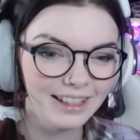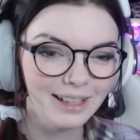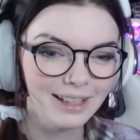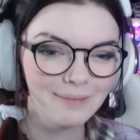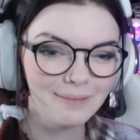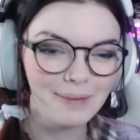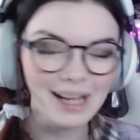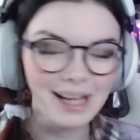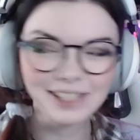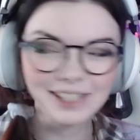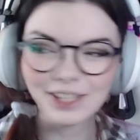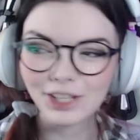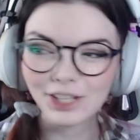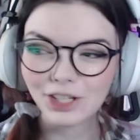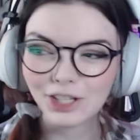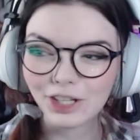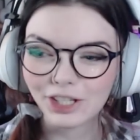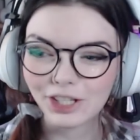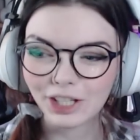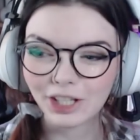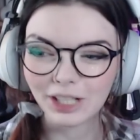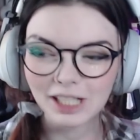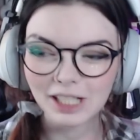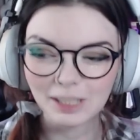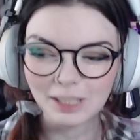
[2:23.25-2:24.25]
Mans is just
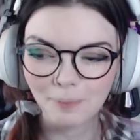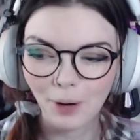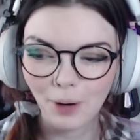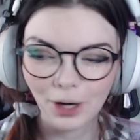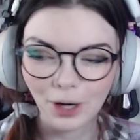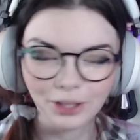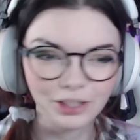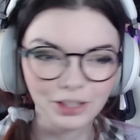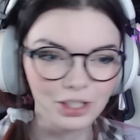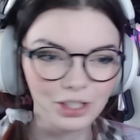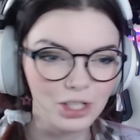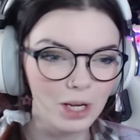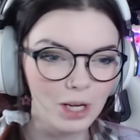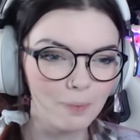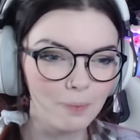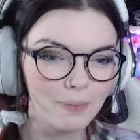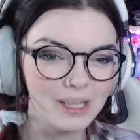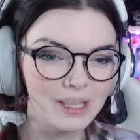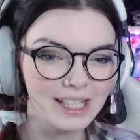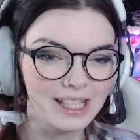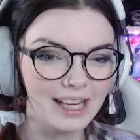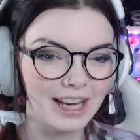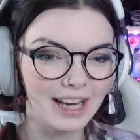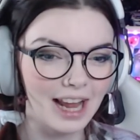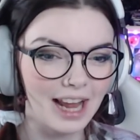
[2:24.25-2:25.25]
gonna depart the ship. He's
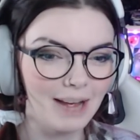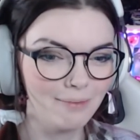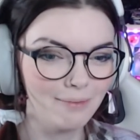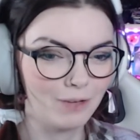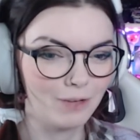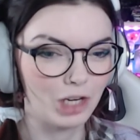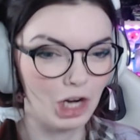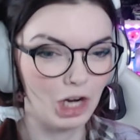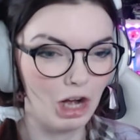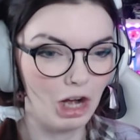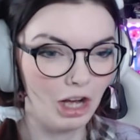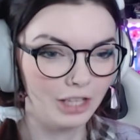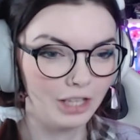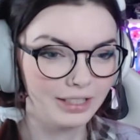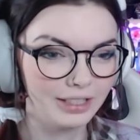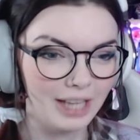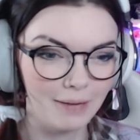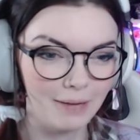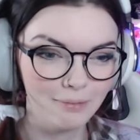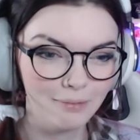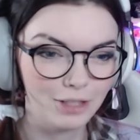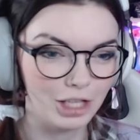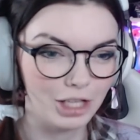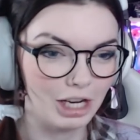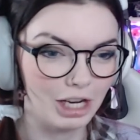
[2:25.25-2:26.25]
like, I'm gone.
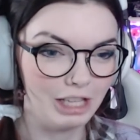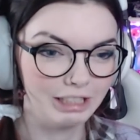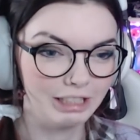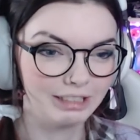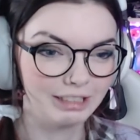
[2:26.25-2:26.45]
I'm done.